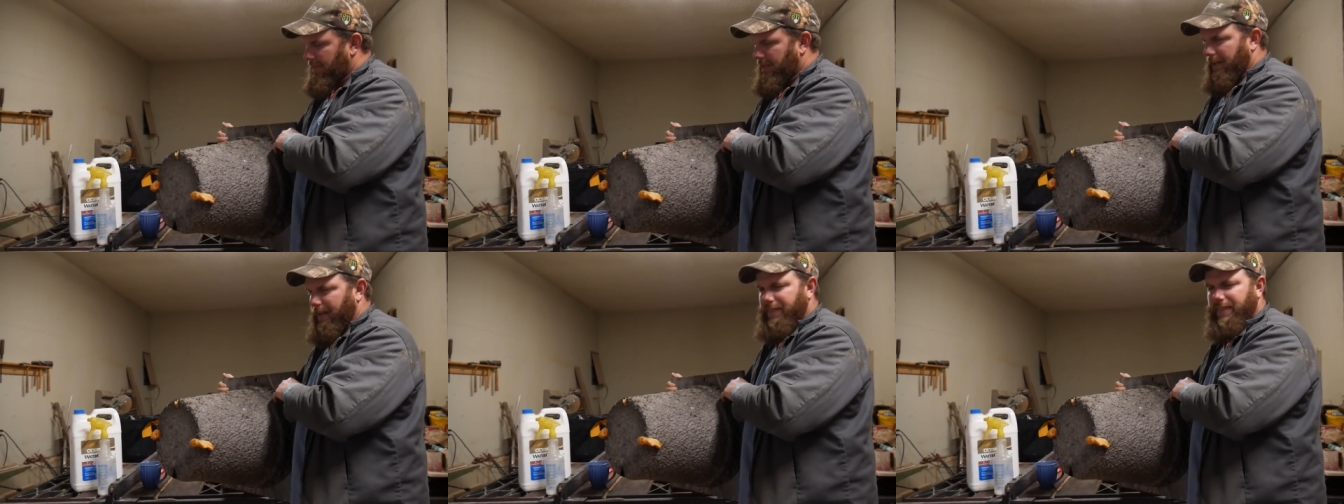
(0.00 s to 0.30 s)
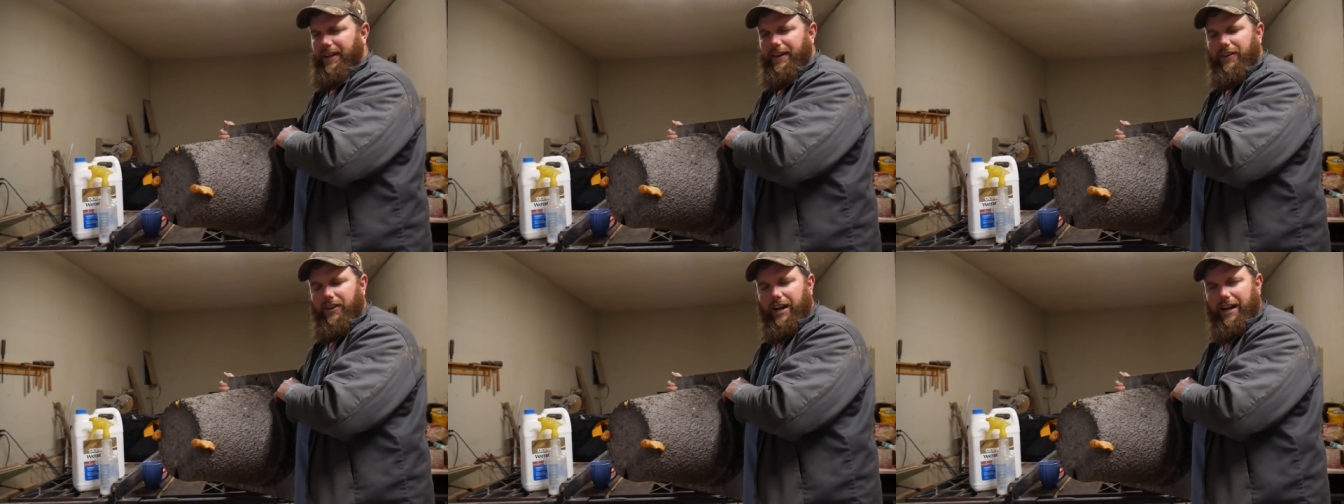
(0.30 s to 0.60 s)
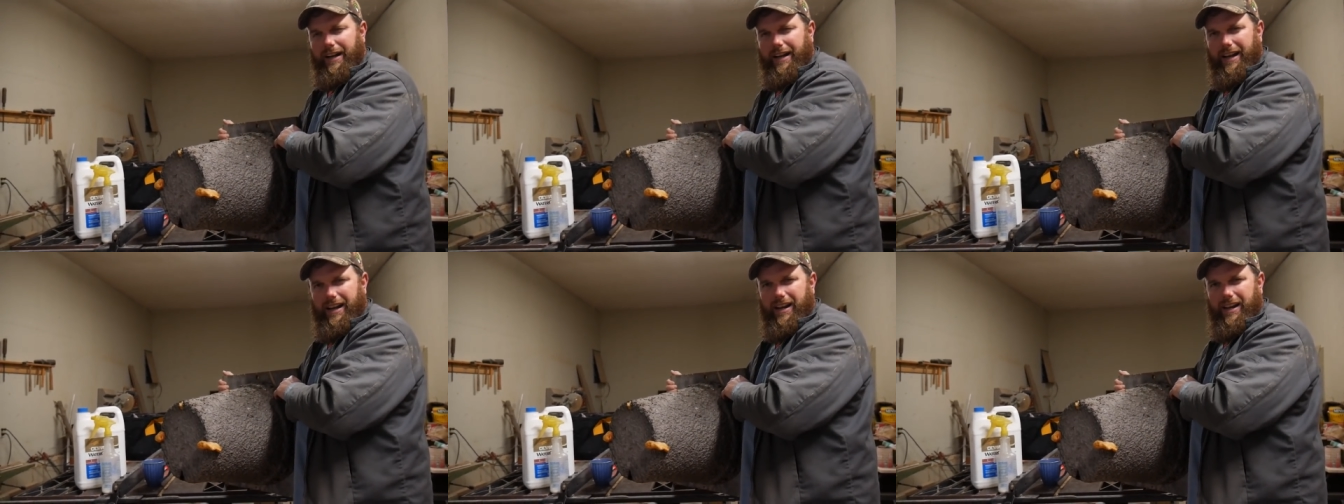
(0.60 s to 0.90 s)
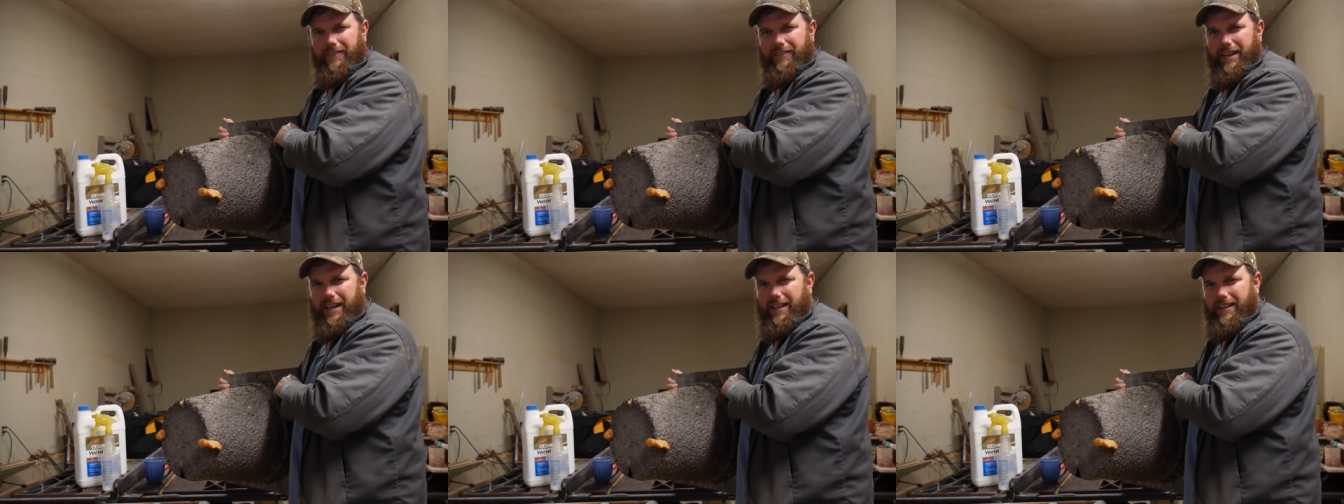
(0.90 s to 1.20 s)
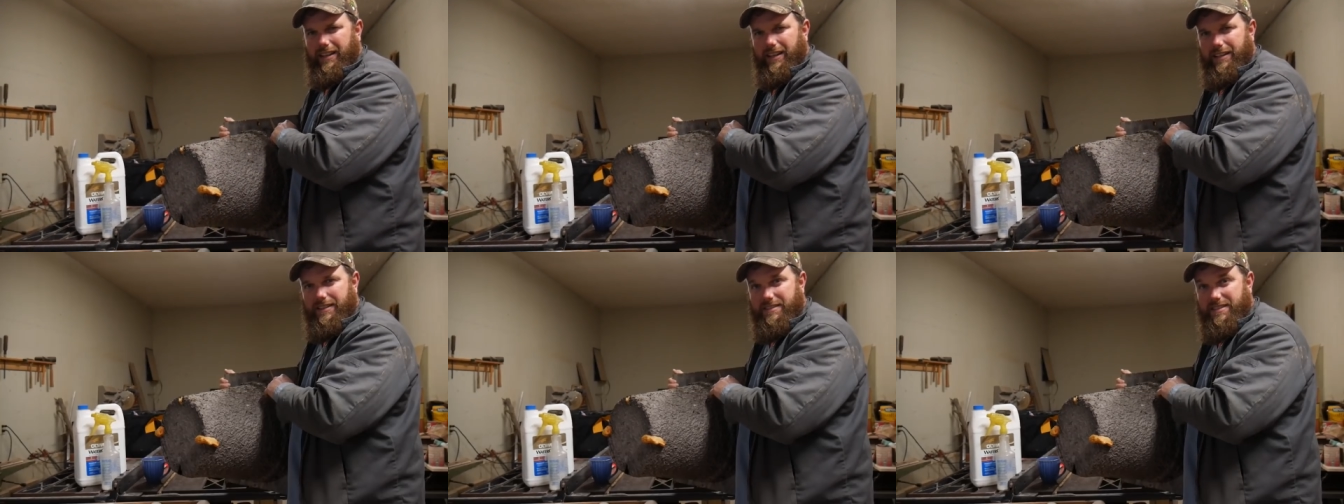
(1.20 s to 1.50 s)
I think right now I've got
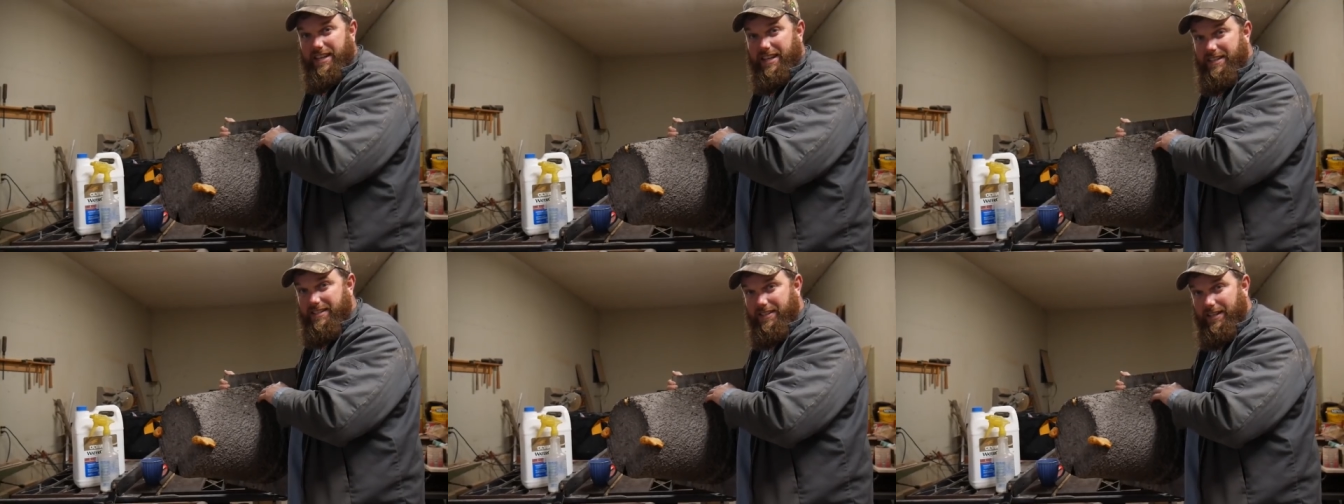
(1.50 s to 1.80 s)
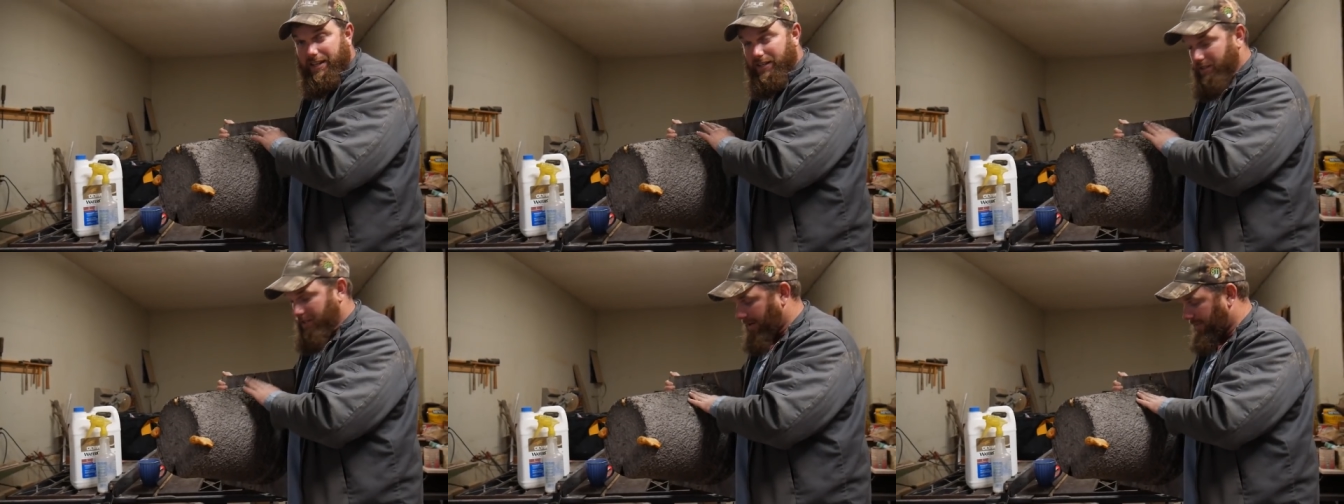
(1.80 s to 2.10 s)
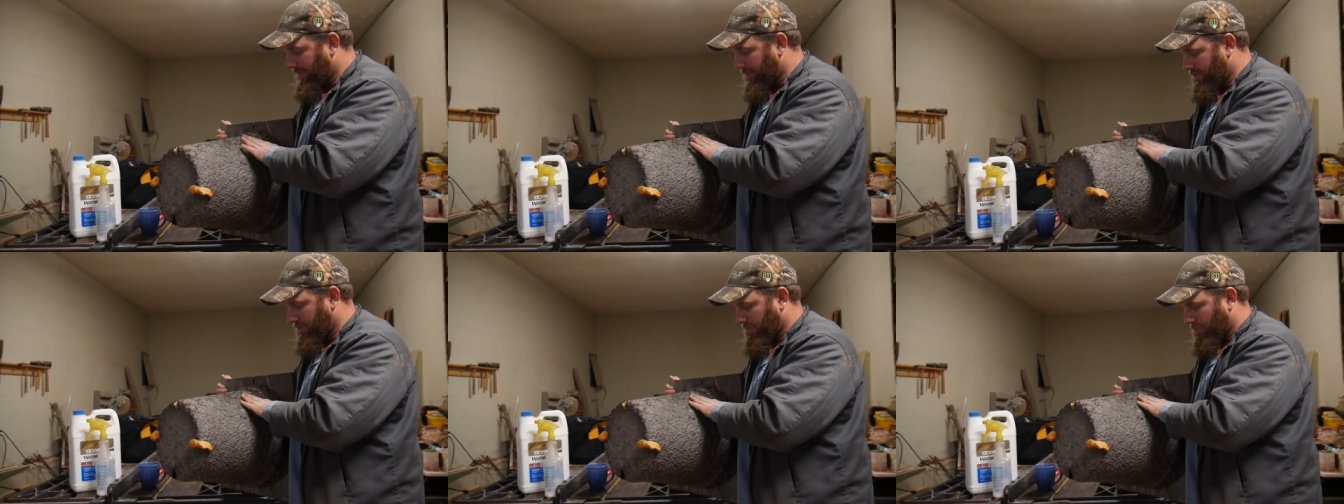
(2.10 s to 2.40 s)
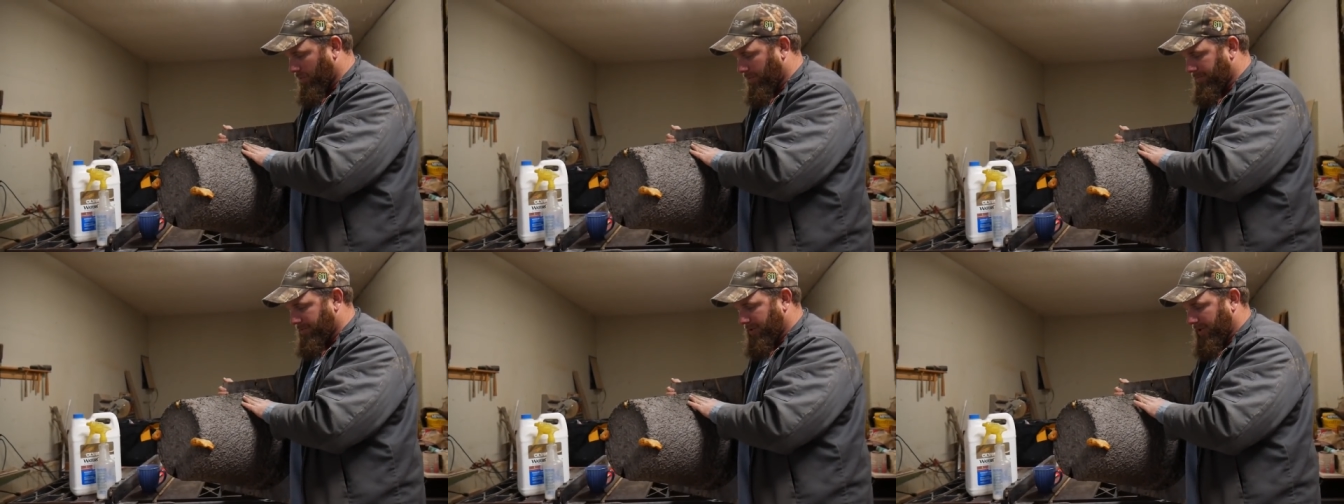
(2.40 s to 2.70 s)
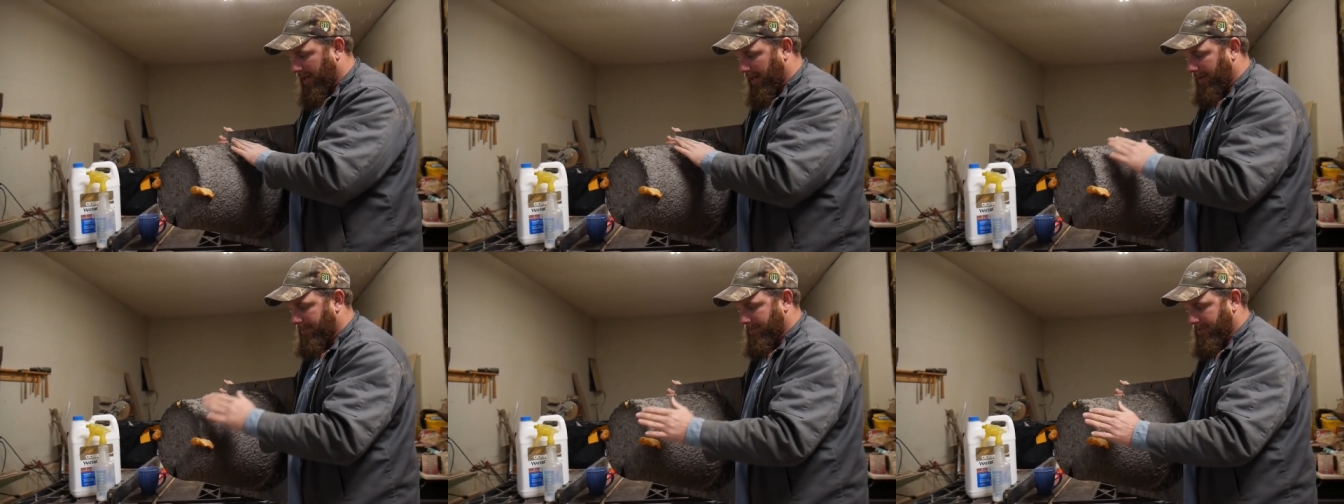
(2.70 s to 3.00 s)
like sixteen different swarm
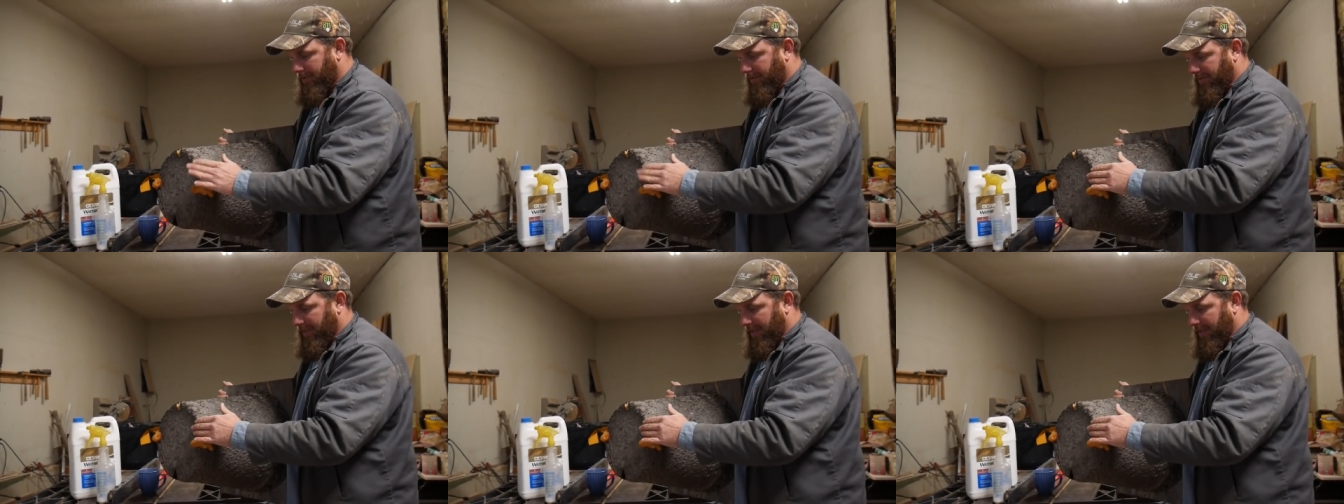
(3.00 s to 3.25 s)
traps of